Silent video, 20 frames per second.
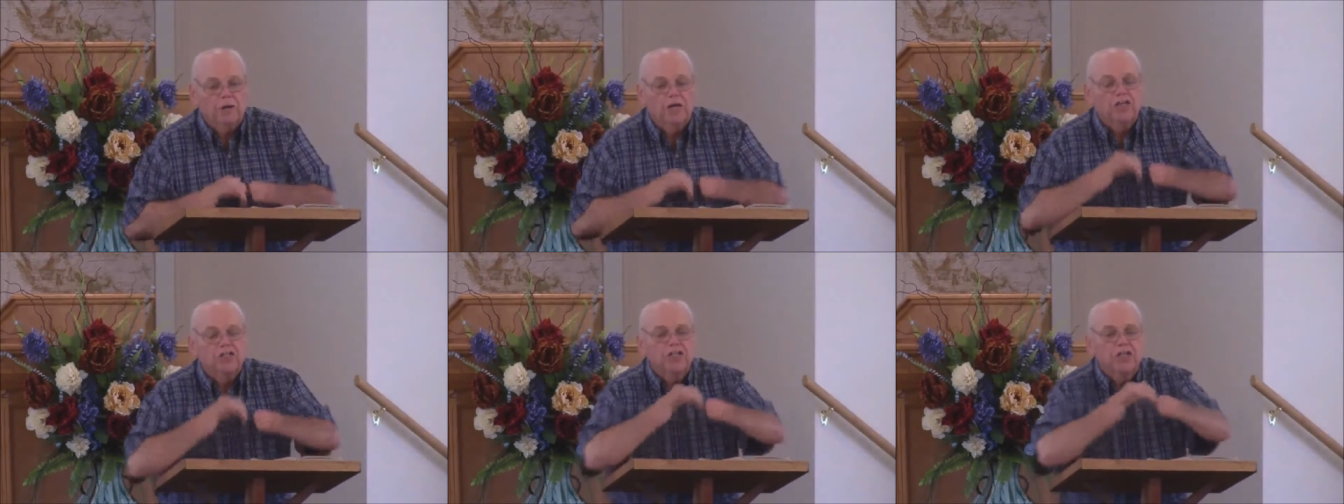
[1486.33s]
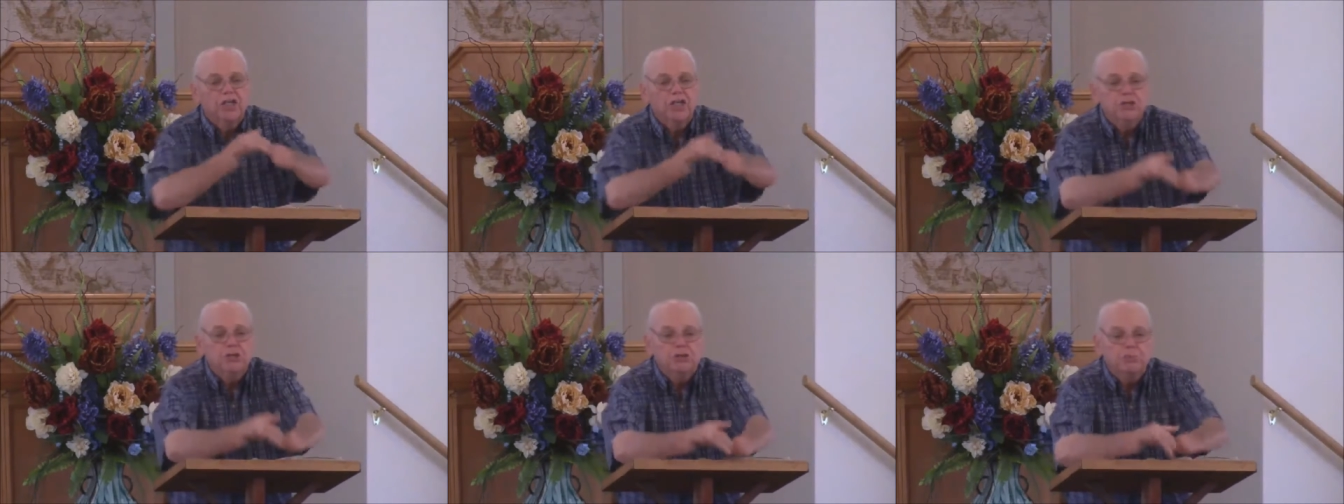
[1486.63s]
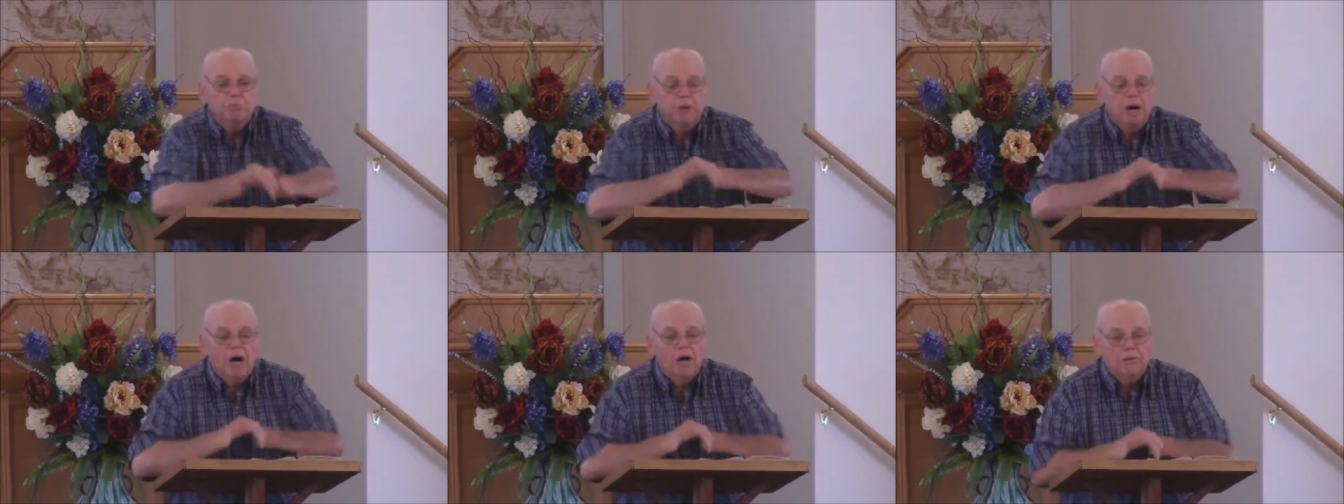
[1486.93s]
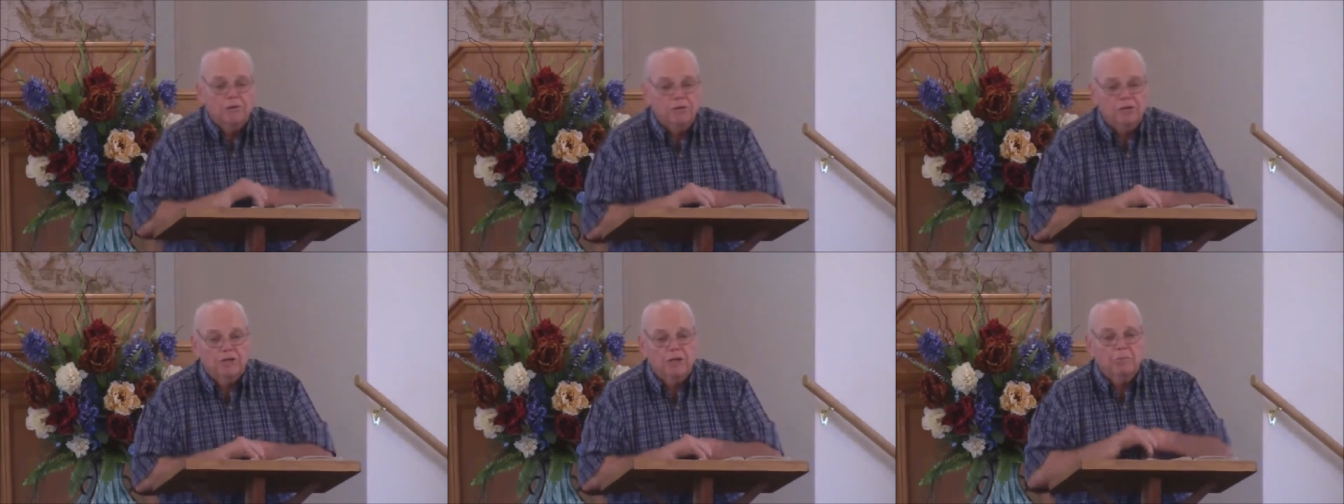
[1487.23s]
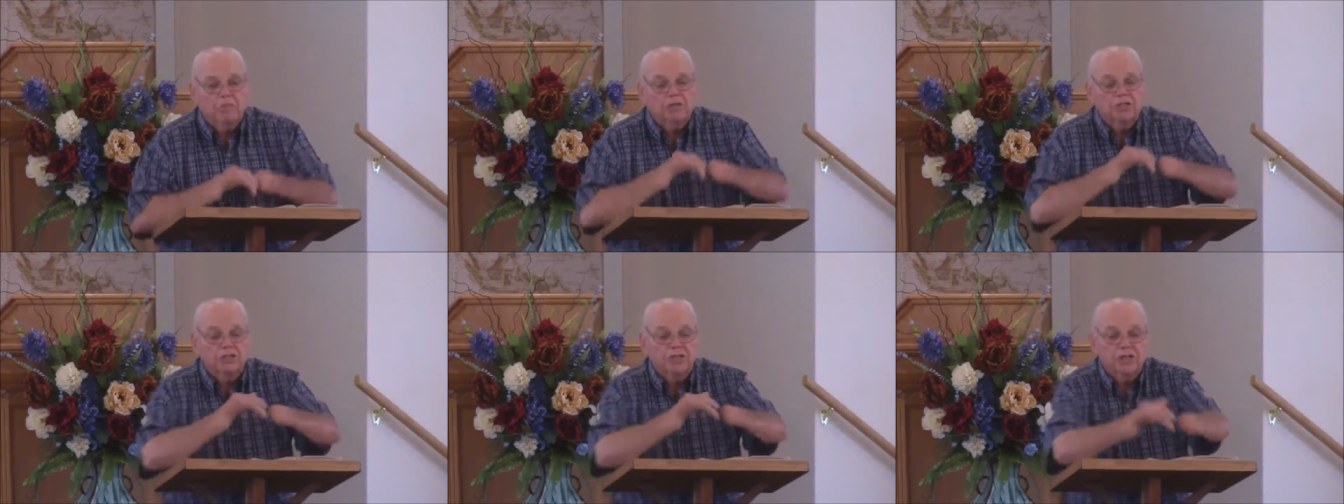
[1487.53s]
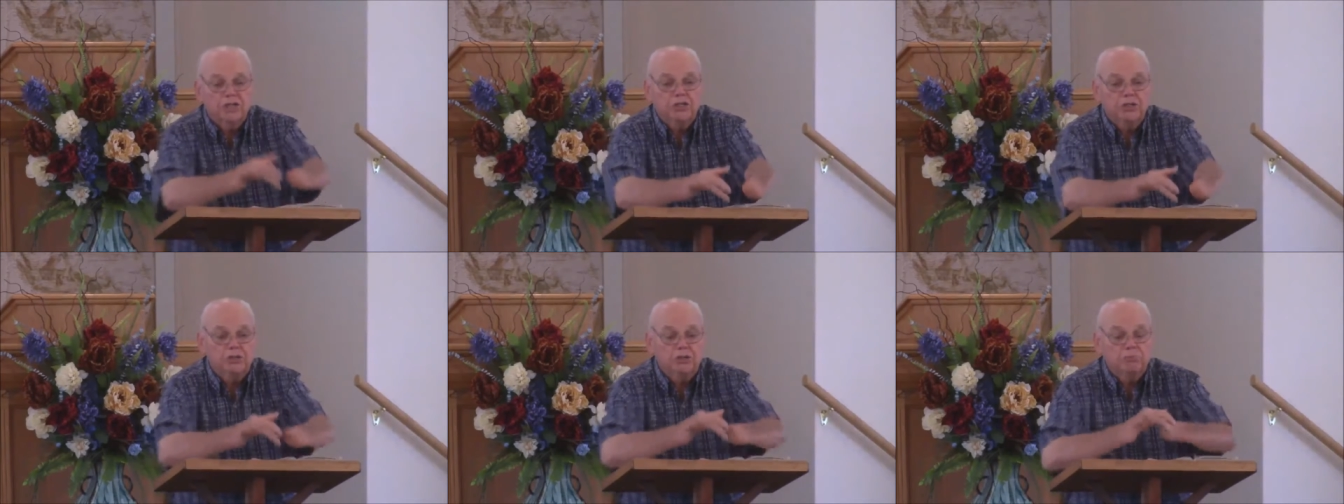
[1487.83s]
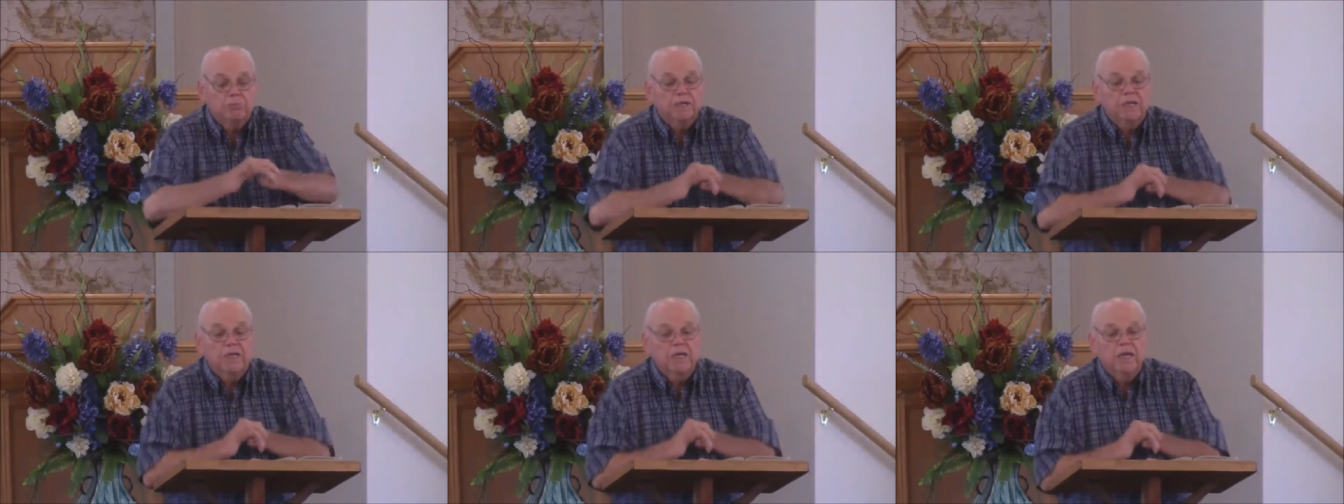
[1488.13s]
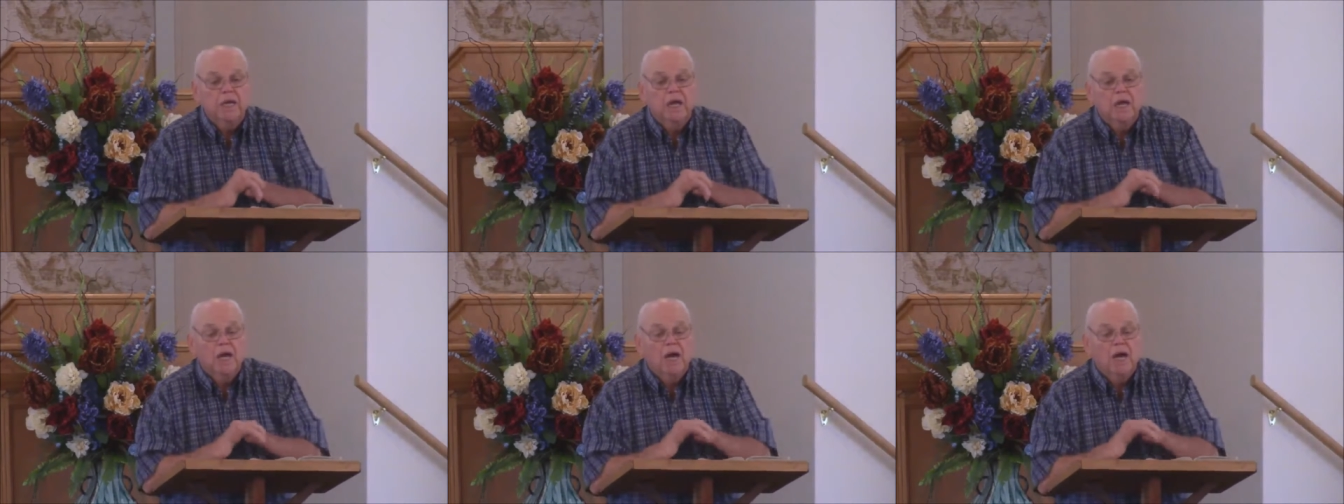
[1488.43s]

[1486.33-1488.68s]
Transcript: continue to bother Him, continue to be